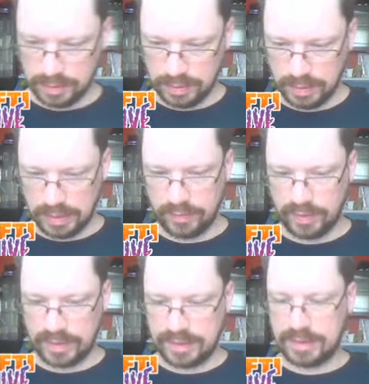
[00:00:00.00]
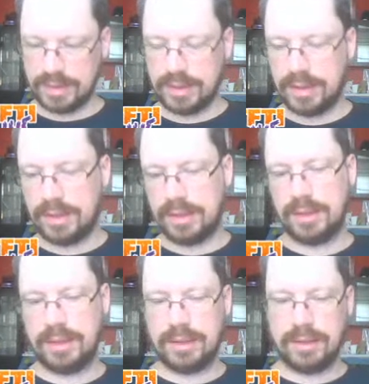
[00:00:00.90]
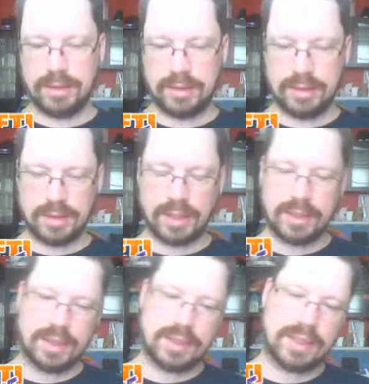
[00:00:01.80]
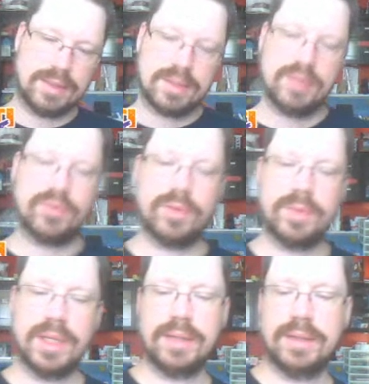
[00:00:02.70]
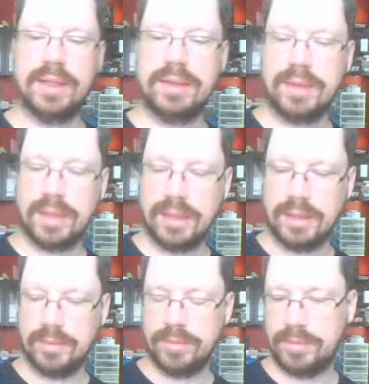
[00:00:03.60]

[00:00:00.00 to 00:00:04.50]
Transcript: And if I see, I can see from that I am